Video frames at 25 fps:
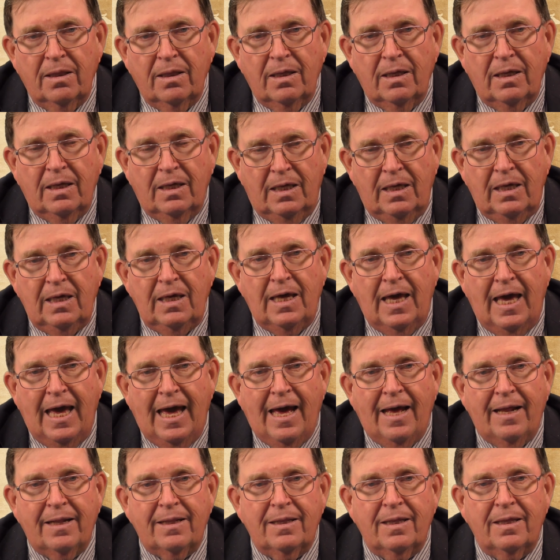he
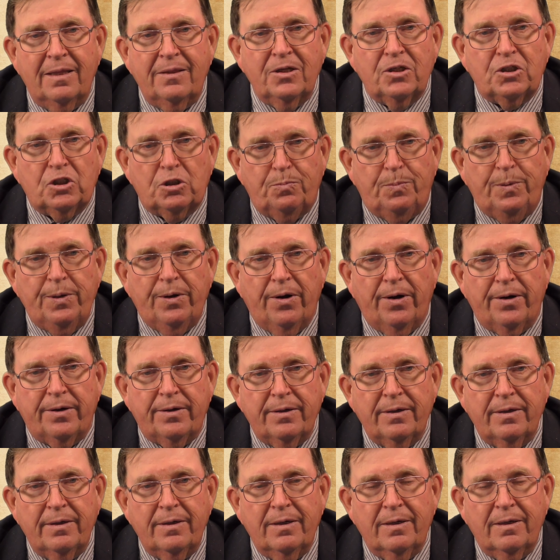had the
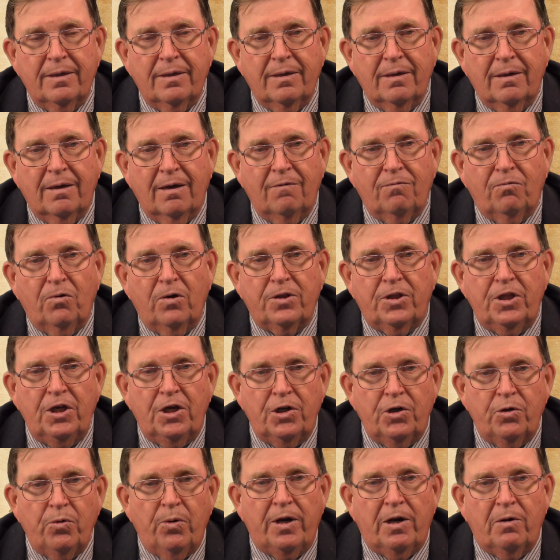spirit of what the
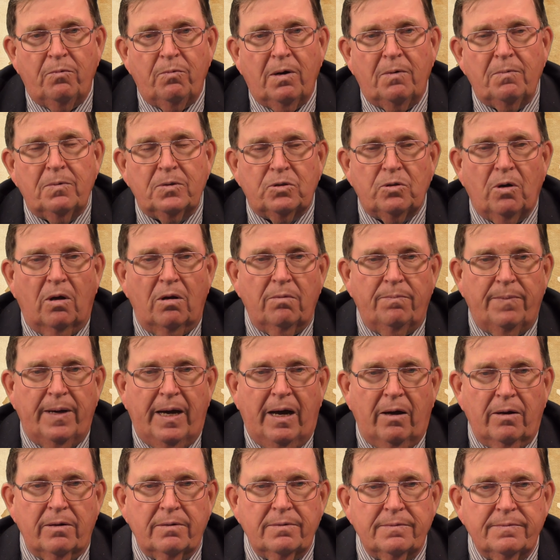Anointed One was all
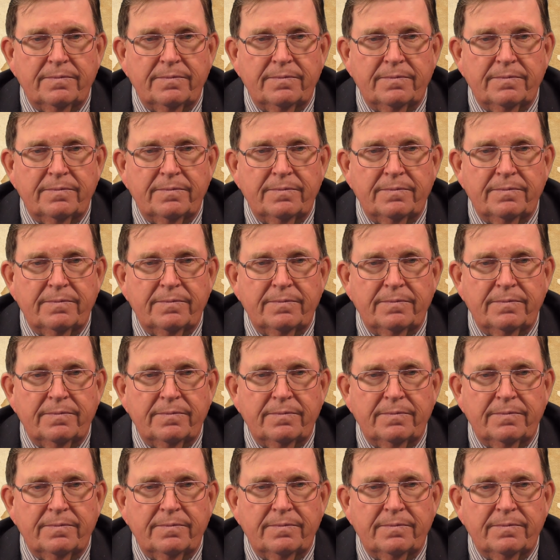about.